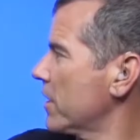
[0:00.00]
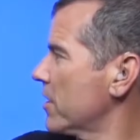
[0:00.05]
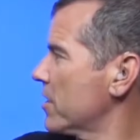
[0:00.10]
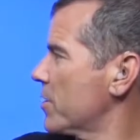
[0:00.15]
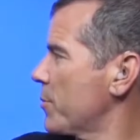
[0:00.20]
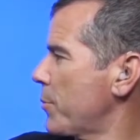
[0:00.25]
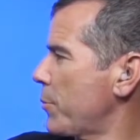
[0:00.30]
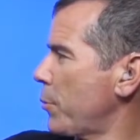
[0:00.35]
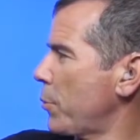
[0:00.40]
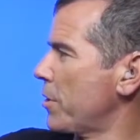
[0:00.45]

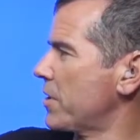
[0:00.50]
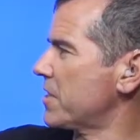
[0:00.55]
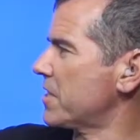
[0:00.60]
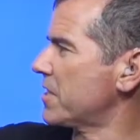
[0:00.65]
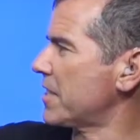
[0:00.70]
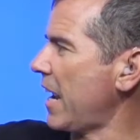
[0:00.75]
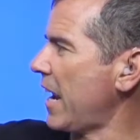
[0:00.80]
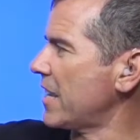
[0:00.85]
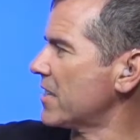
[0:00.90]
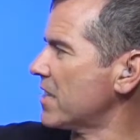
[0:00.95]
Elizabeth Warren
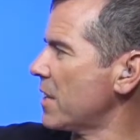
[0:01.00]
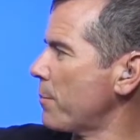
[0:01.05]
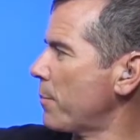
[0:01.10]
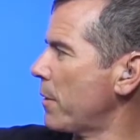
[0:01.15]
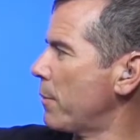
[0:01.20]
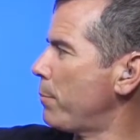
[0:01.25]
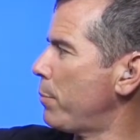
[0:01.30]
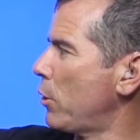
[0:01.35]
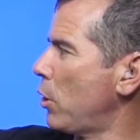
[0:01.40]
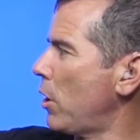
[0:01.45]
stands up and
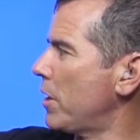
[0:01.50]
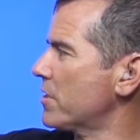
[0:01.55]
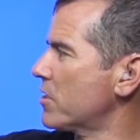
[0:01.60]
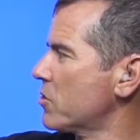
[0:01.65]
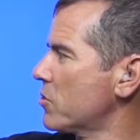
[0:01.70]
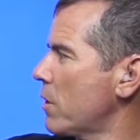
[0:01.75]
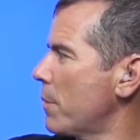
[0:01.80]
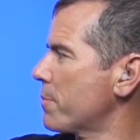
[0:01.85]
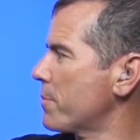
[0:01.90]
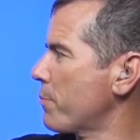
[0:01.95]
applauds
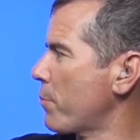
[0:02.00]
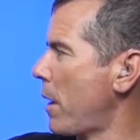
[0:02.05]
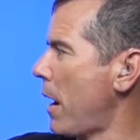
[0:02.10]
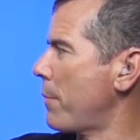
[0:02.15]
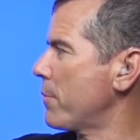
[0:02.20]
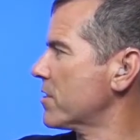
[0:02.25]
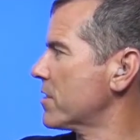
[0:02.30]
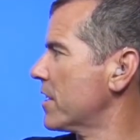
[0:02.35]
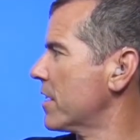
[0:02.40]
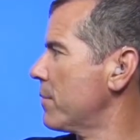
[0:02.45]
Trump's
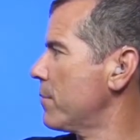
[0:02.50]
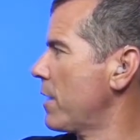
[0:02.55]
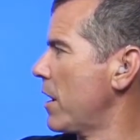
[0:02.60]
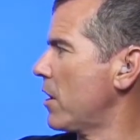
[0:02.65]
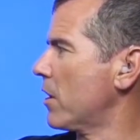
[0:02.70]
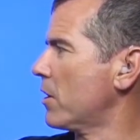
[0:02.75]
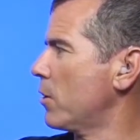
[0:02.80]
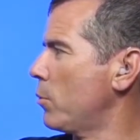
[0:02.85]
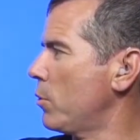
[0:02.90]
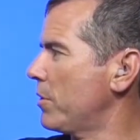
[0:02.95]
promise that
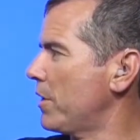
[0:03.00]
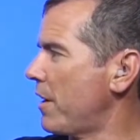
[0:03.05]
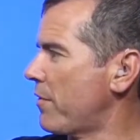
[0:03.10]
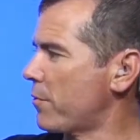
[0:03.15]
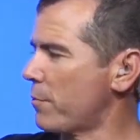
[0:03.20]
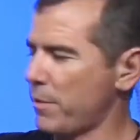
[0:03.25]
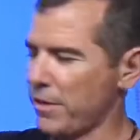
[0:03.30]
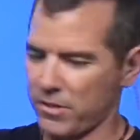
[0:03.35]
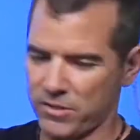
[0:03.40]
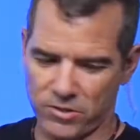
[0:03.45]
America will never
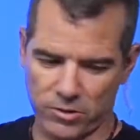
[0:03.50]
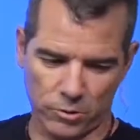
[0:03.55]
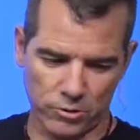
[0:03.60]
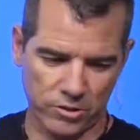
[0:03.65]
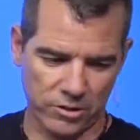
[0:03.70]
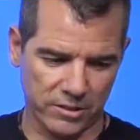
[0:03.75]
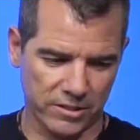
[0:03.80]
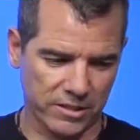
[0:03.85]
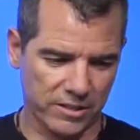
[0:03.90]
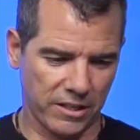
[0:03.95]
be a
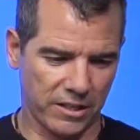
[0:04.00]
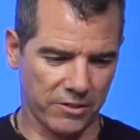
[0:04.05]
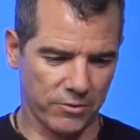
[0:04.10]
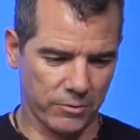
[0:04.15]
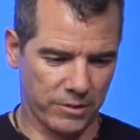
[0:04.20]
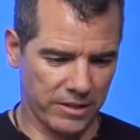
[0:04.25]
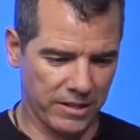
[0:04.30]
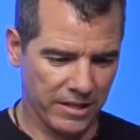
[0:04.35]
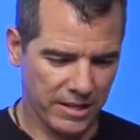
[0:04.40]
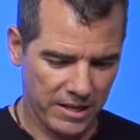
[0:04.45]
socialist
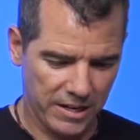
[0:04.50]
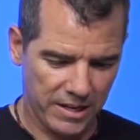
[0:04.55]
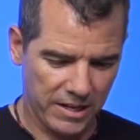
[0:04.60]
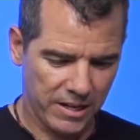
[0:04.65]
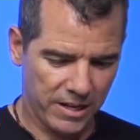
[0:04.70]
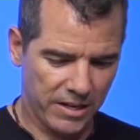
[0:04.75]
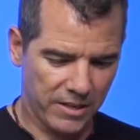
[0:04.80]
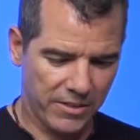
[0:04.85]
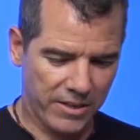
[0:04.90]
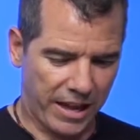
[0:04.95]
country.
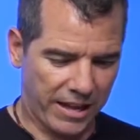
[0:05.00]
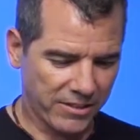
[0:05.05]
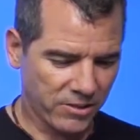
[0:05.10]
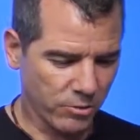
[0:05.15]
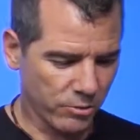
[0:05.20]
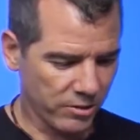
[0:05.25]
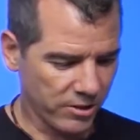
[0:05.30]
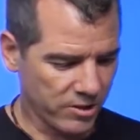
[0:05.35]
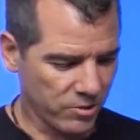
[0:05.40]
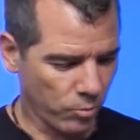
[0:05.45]
That's
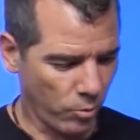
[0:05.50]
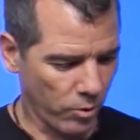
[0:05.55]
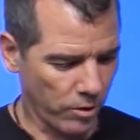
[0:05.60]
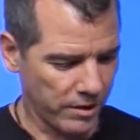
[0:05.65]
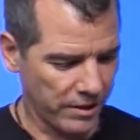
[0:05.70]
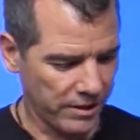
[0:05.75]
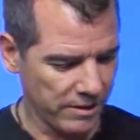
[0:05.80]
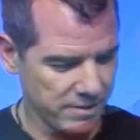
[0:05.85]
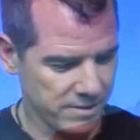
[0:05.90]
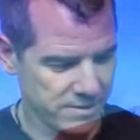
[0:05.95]
who Liz
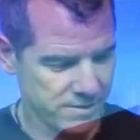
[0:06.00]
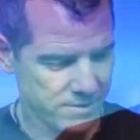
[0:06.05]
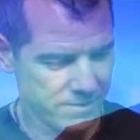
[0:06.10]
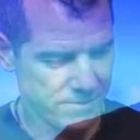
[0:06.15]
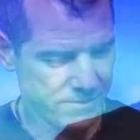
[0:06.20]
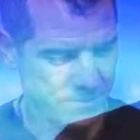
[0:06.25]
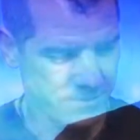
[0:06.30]
Warren is.